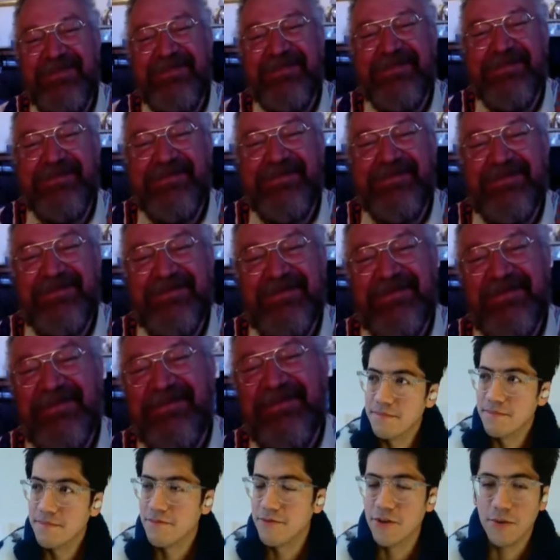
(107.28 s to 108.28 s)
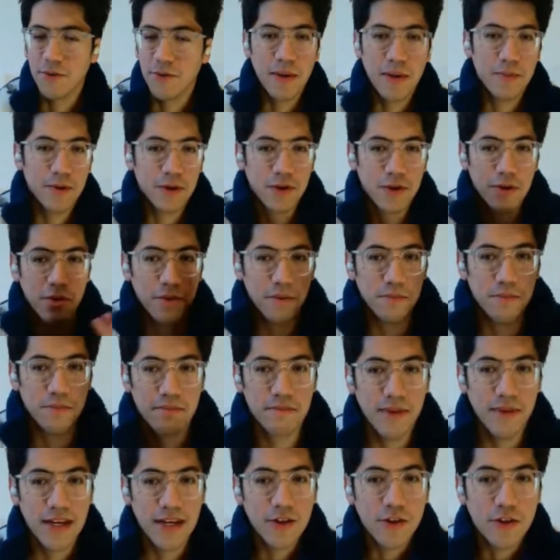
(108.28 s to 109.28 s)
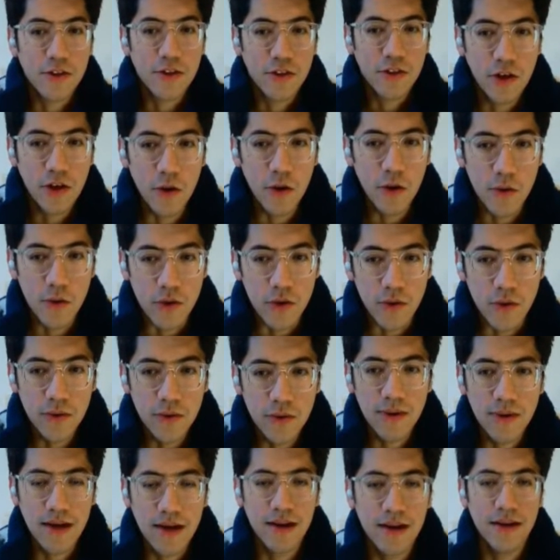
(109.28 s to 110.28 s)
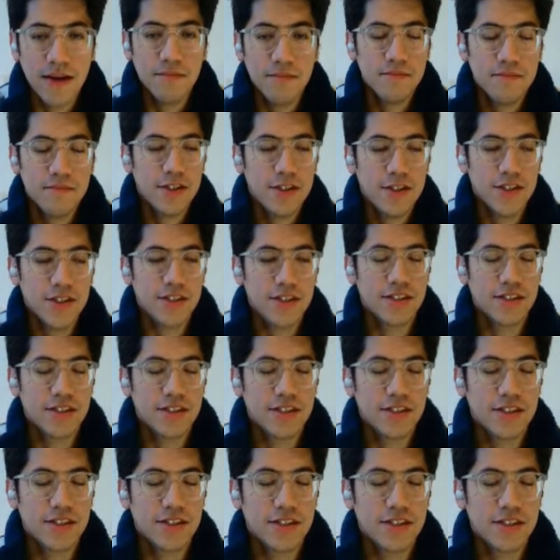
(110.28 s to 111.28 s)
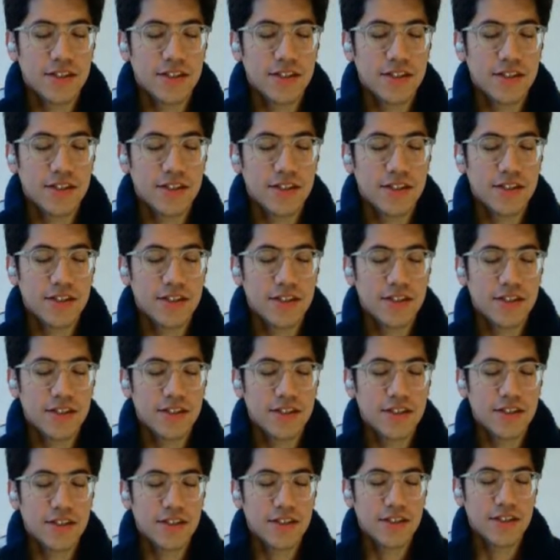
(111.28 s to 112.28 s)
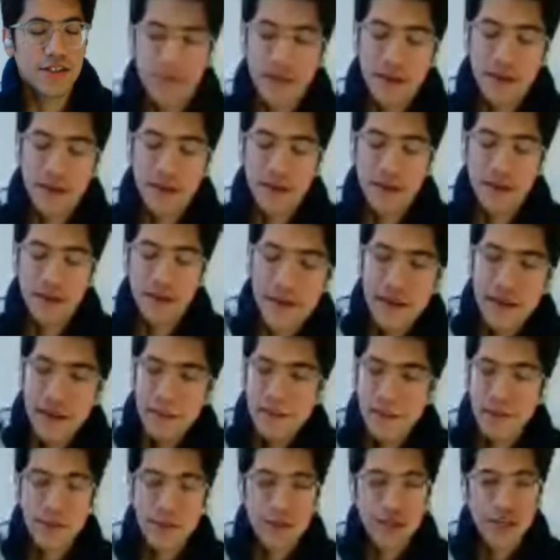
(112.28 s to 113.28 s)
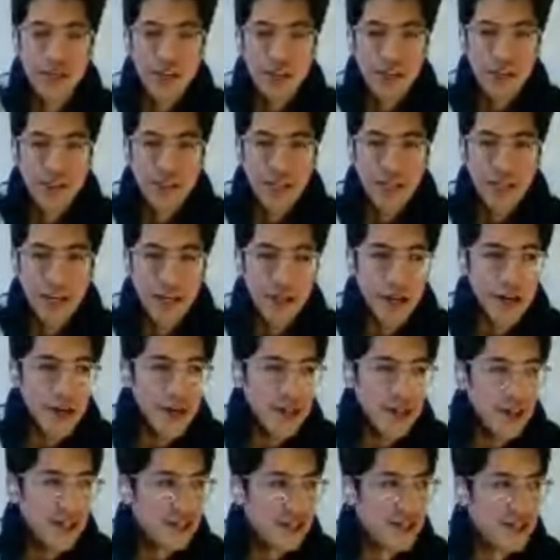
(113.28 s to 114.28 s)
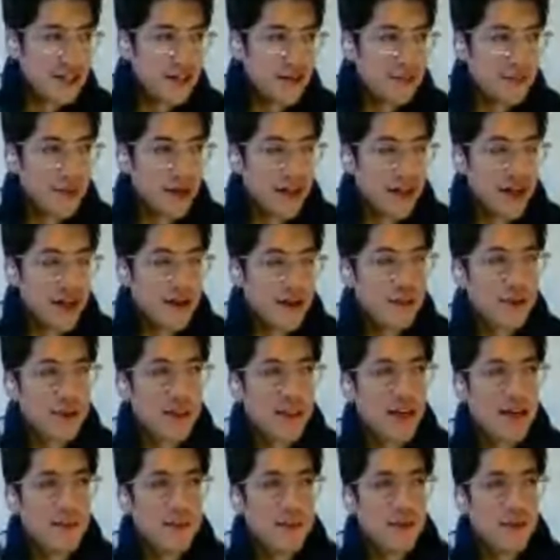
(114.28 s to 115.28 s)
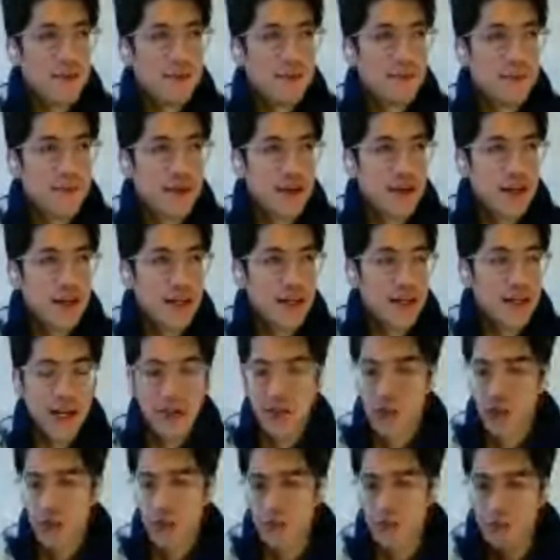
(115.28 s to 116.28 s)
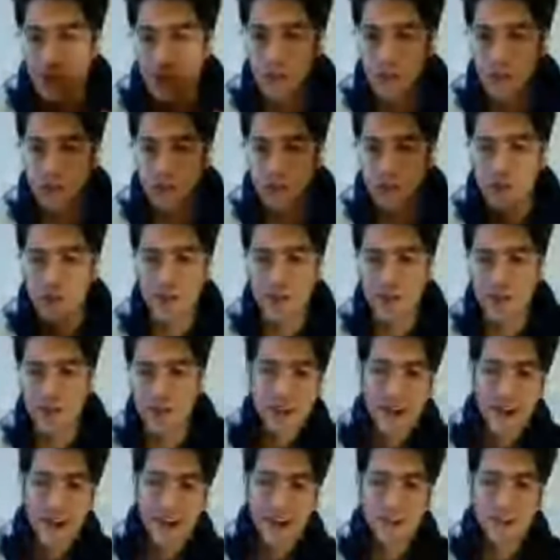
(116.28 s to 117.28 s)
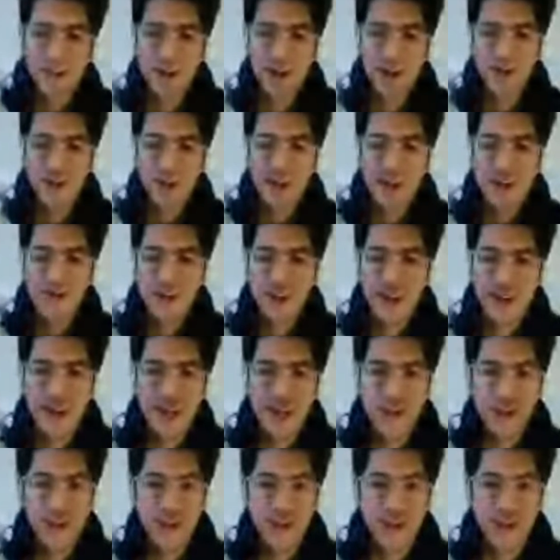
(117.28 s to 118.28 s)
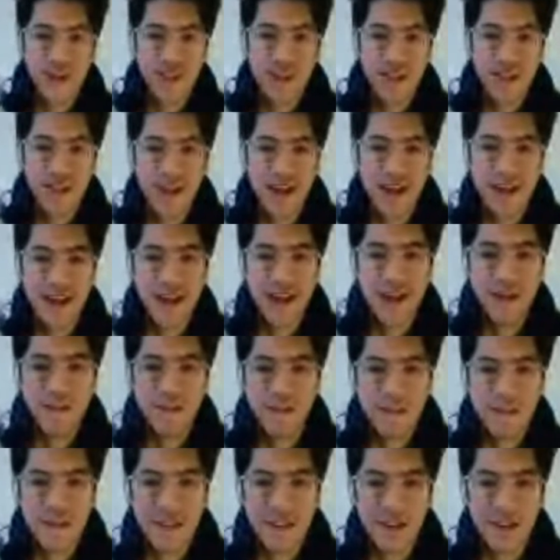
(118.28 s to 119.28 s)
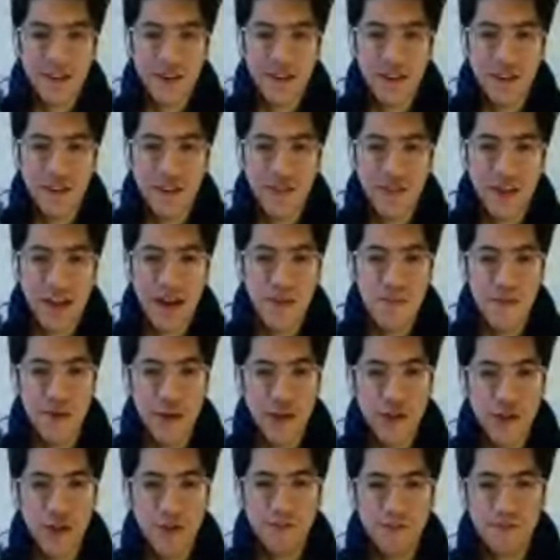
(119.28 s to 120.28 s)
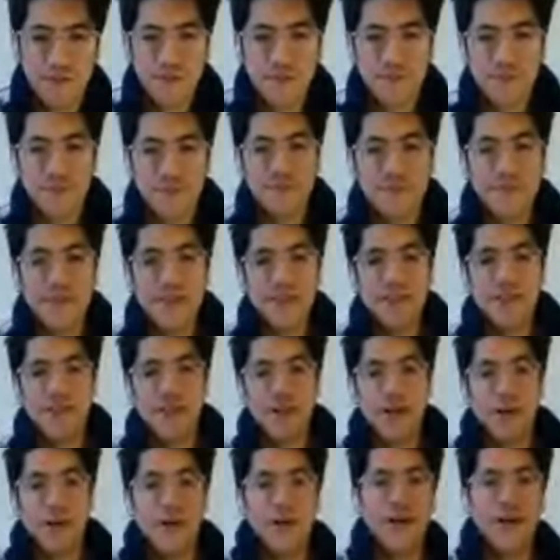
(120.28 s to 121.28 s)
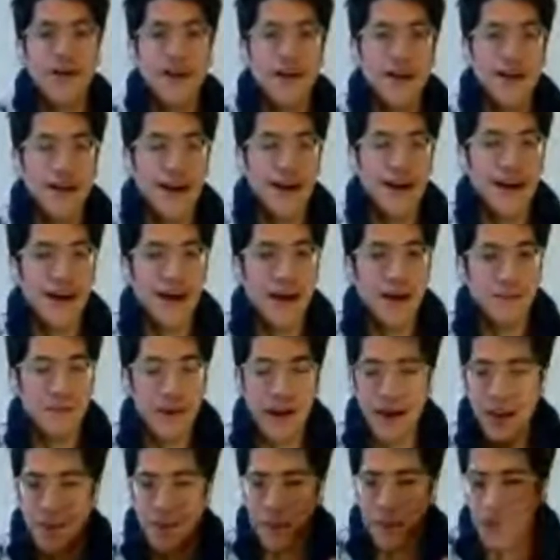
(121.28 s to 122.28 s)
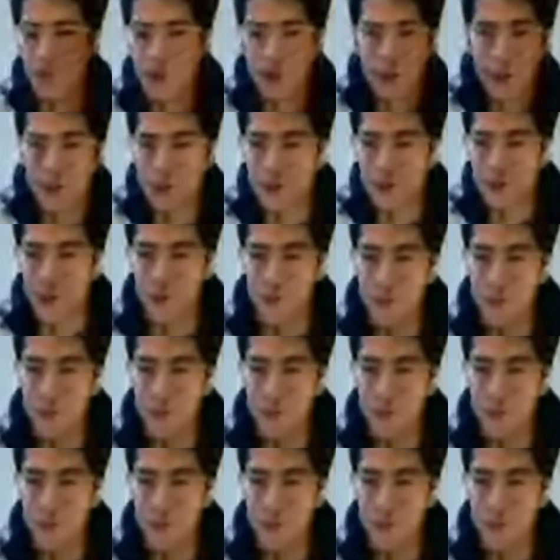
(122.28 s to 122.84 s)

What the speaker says: for people who may not know you, just as a brief introduction, Mr. Nicholas Denia is what I would label in ancient philosophy one of the living legends of Cambridge. So we had the opportunity to meet